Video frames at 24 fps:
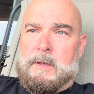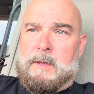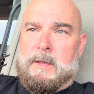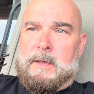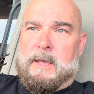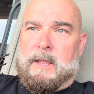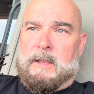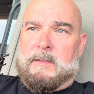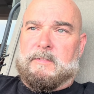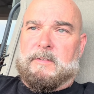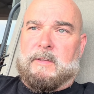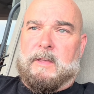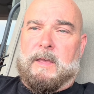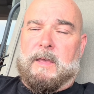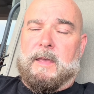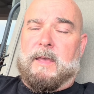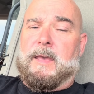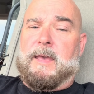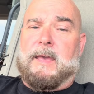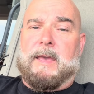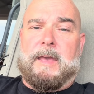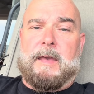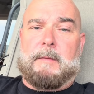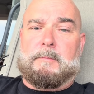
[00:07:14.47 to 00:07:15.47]
and say,
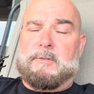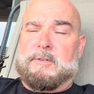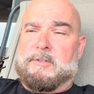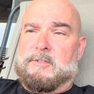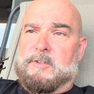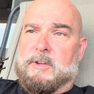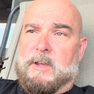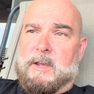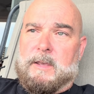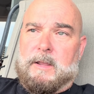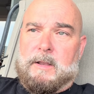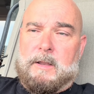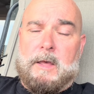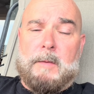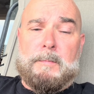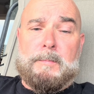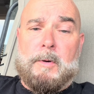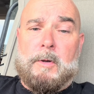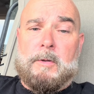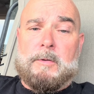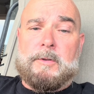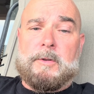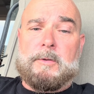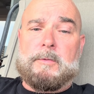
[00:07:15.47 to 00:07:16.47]
hey, I'm just checking up
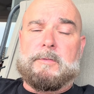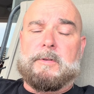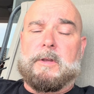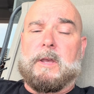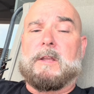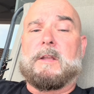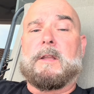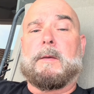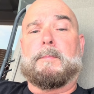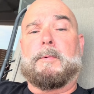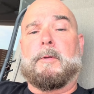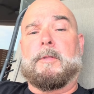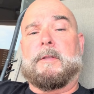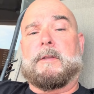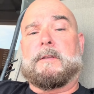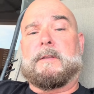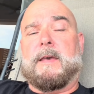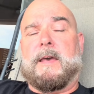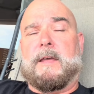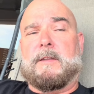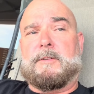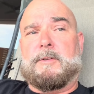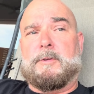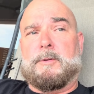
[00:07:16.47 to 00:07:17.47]
on you, checking up on the
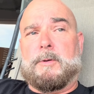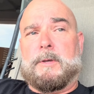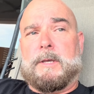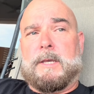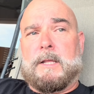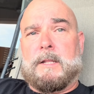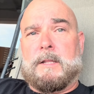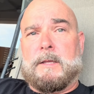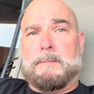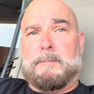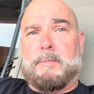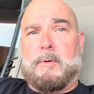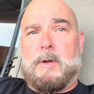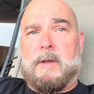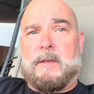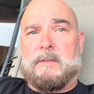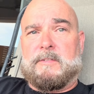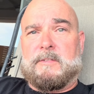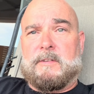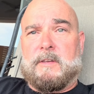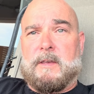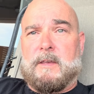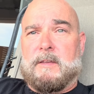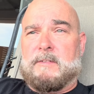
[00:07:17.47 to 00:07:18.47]
tattoo healing
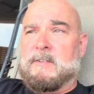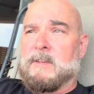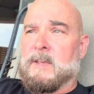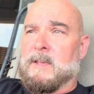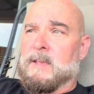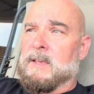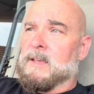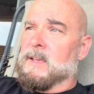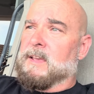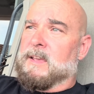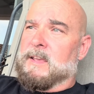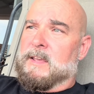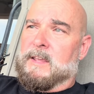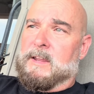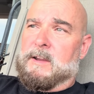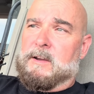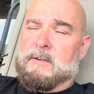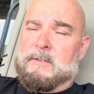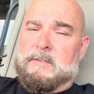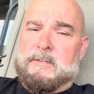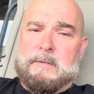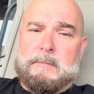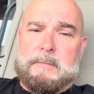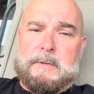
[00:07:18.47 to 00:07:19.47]
process.
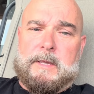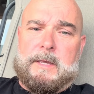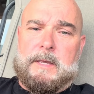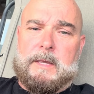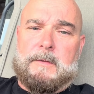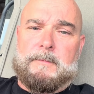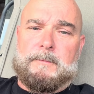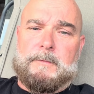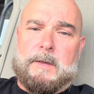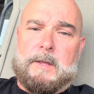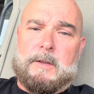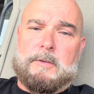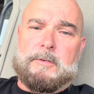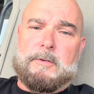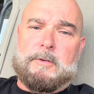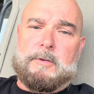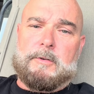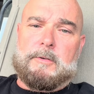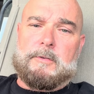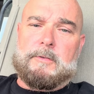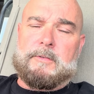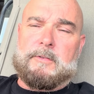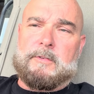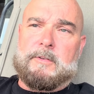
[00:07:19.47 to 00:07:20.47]
Here's some key
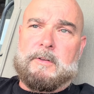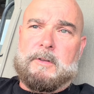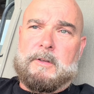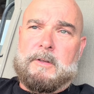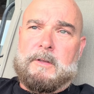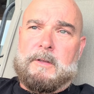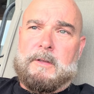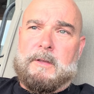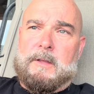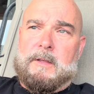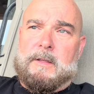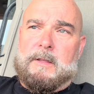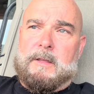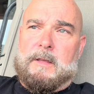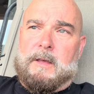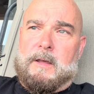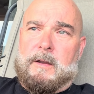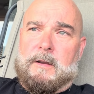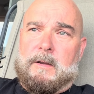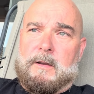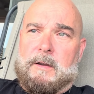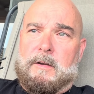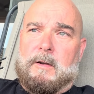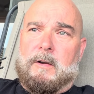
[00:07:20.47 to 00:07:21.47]
features
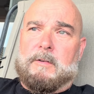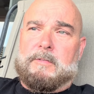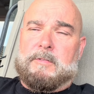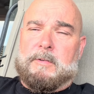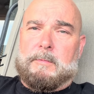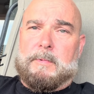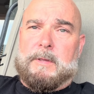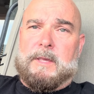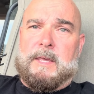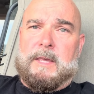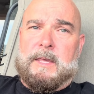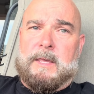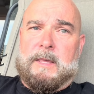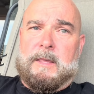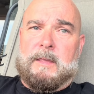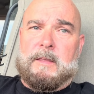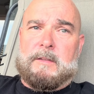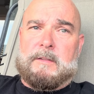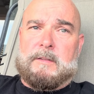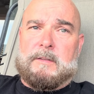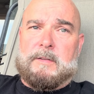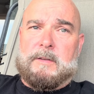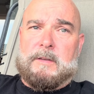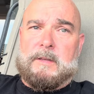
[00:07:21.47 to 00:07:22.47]
or some
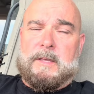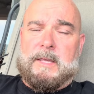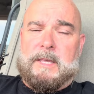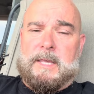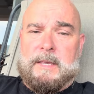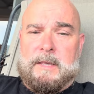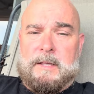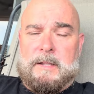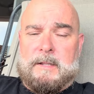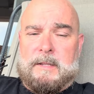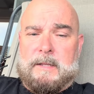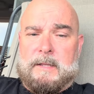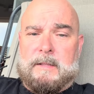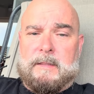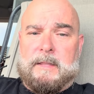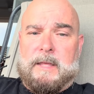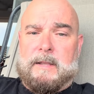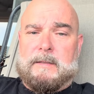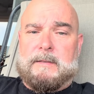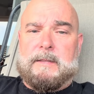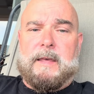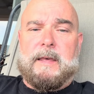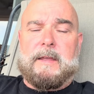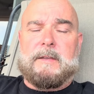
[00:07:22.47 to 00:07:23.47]
key to healing
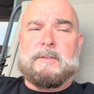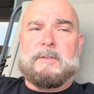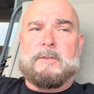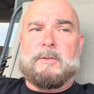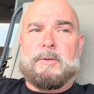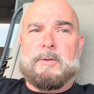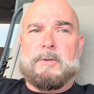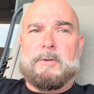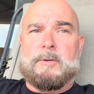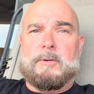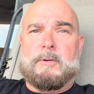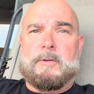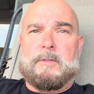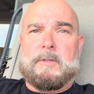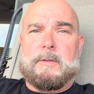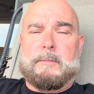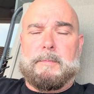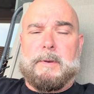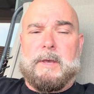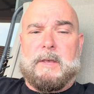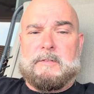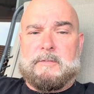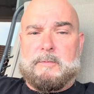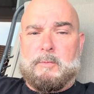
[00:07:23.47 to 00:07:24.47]
that tattoo the
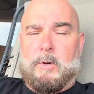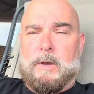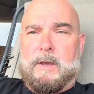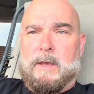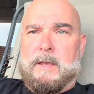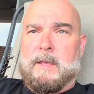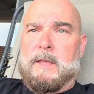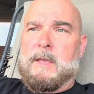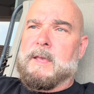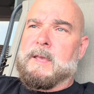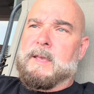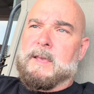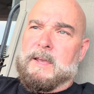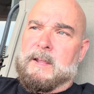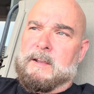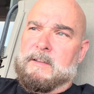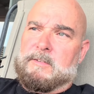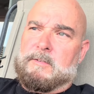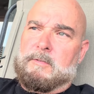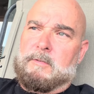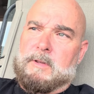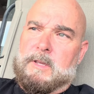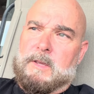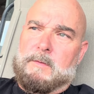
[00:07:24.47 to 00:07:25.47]
best way. And
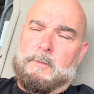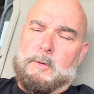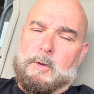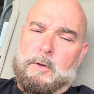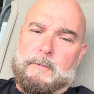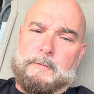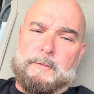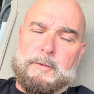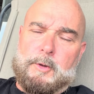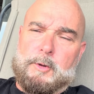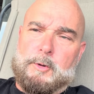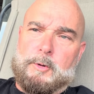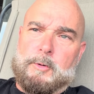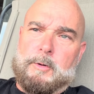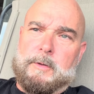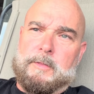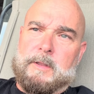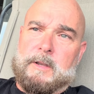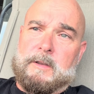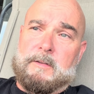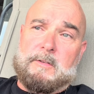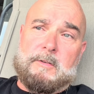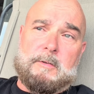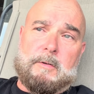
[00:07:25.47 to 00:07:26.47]
it's going to give you a few, and
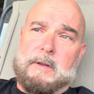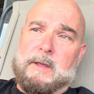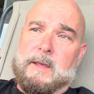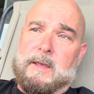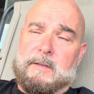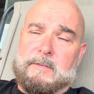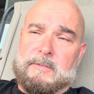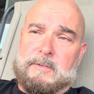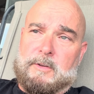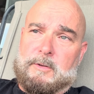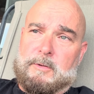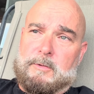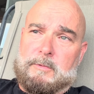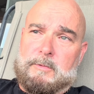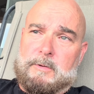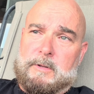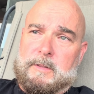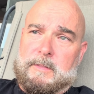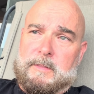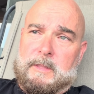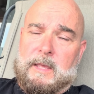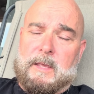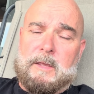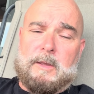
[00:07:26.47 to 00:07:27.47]
then it's going to ask you
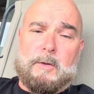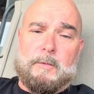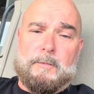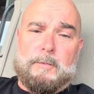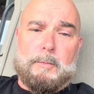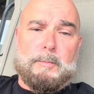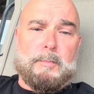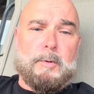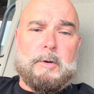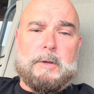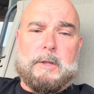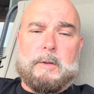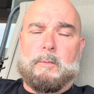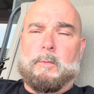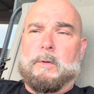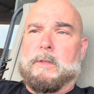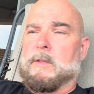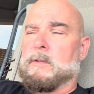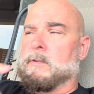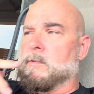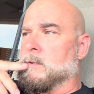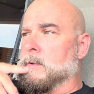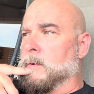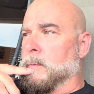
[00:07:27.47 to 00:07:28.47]
and thank you for booking with
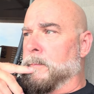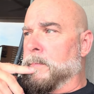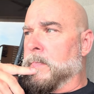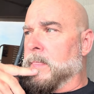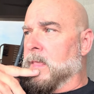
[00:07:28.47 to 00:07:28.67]
us. So